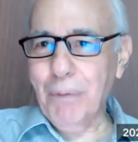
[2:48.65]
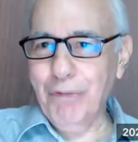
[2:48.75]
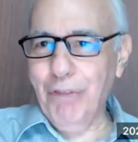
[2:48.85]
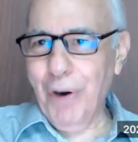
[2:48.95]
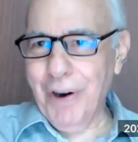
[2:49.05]

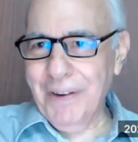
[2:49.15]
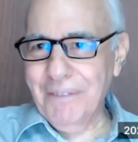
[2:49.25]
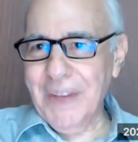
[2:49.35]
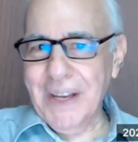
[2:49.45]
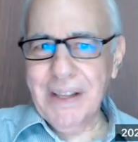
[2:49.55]

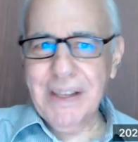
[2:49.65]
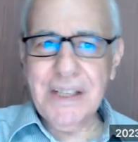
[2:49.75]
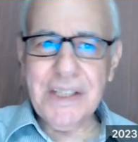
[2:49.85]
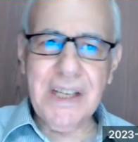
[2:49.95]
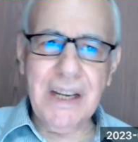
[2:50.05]
before
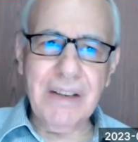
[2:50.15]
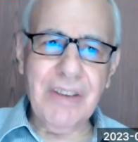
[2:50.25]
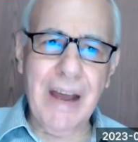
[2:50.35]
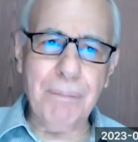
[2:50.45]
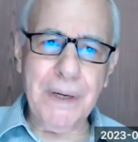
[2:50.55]
these
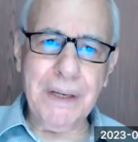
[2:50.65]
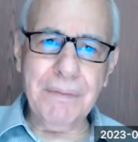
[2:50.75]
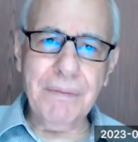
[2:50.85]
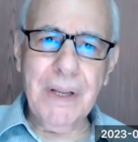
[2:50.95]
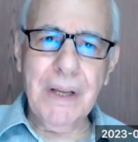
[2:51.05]
things happened.